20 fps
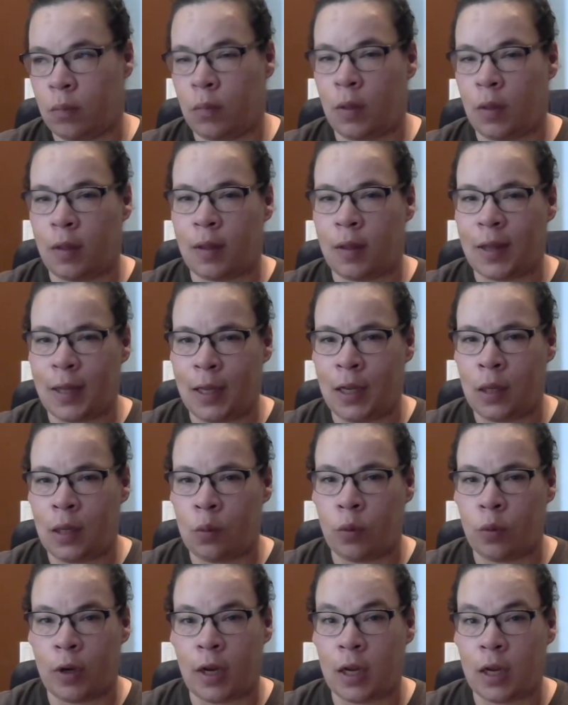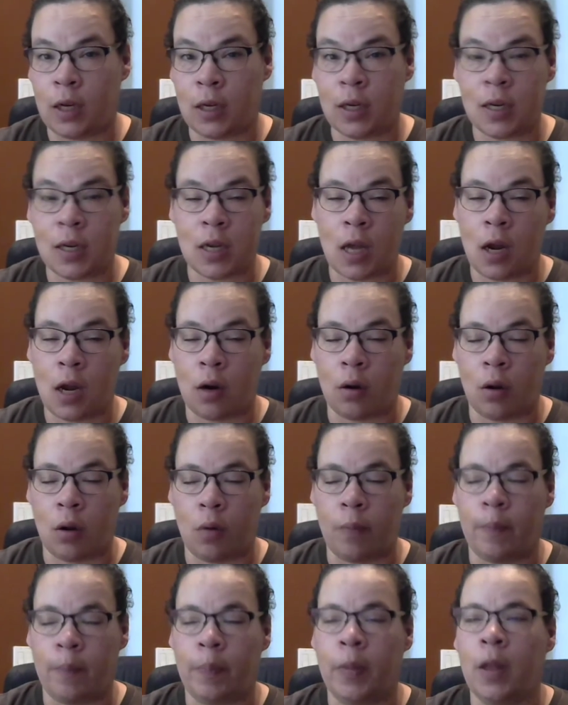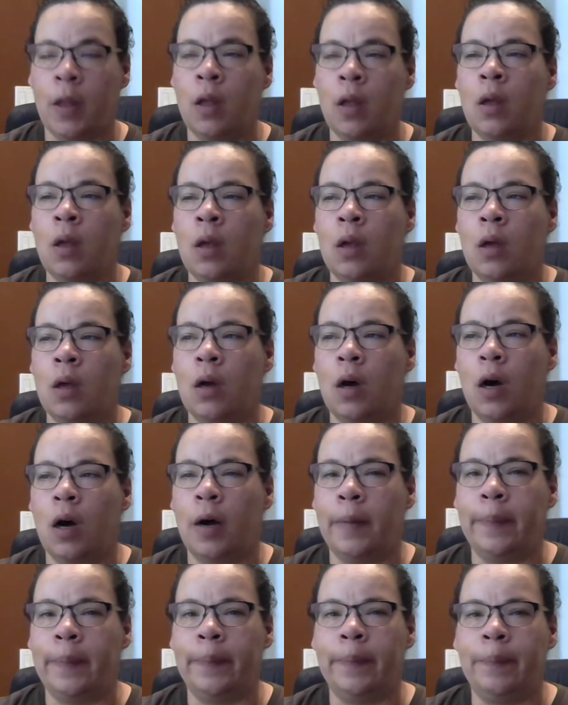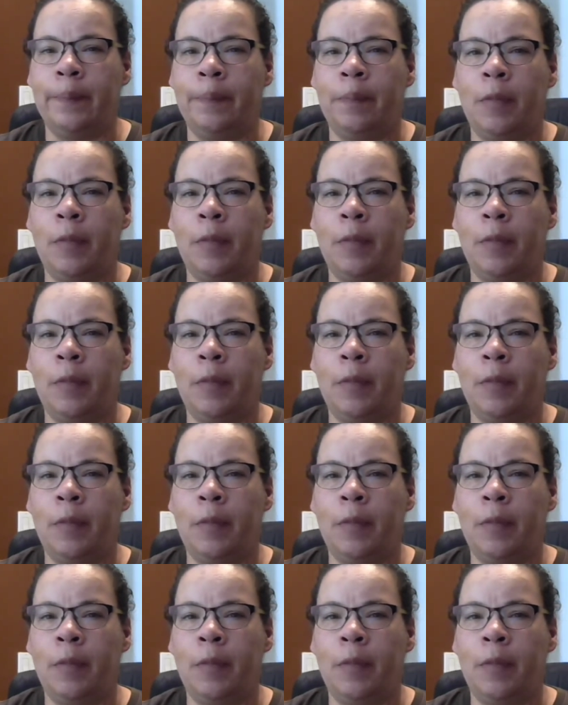silly, redundant, I don't know.